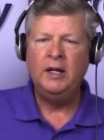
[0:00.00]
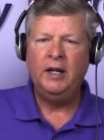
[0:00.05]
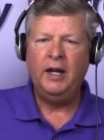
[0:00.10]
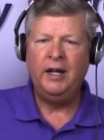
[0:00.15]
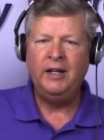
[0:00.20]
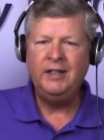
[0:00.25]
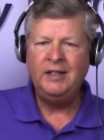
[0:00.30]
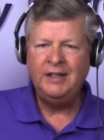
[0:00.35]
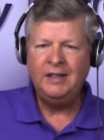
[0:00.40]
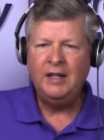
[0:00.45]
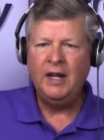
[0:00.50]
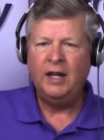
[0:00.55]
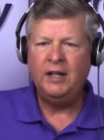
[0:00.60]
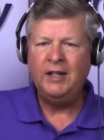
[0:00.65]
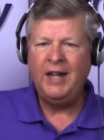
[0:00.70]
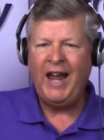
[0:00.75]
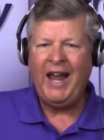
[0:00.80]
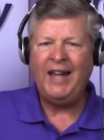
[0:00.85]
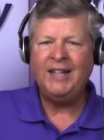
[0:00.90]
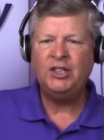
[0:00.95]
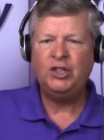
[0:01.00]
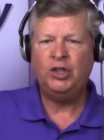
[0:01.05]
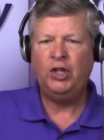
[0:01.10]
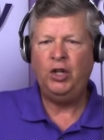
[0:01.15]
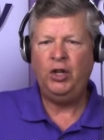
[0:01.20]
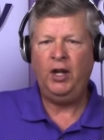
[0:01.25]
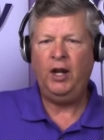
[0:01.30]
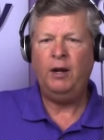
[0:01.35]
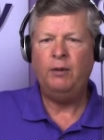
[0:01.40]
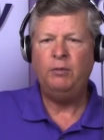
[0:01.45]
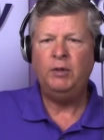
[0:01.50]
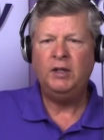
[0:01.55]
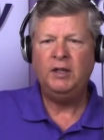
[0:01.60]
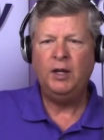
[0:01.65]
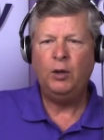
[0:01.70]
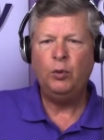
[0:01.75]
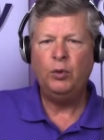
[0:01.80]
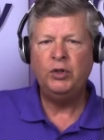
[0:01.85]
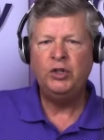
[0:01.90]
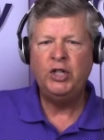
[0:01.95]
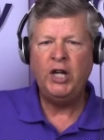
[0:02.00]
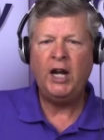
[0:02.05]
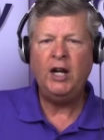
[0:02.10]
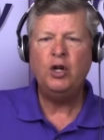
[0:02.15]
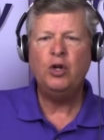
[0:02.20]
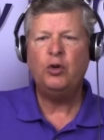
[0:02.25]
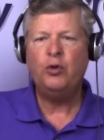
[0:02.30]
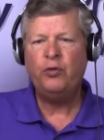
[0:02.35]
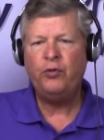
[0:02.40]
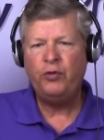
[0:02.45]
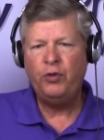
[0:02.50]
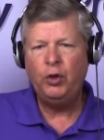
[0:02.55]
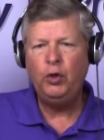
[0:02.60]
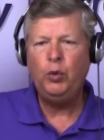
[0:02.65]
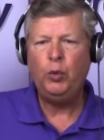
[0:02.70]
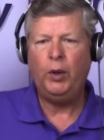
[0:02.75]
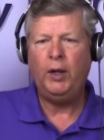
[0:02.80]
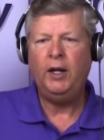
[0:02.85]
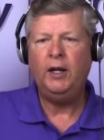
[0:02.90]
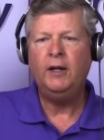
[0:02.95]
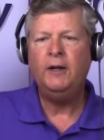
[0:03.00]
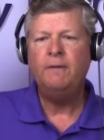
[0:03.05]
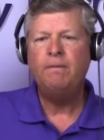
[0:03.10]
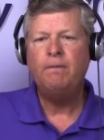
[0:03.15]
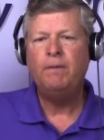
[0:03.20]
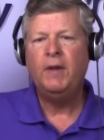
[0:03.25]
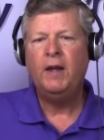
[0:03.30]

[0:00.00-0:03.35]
attached to them, that they were gender fluid,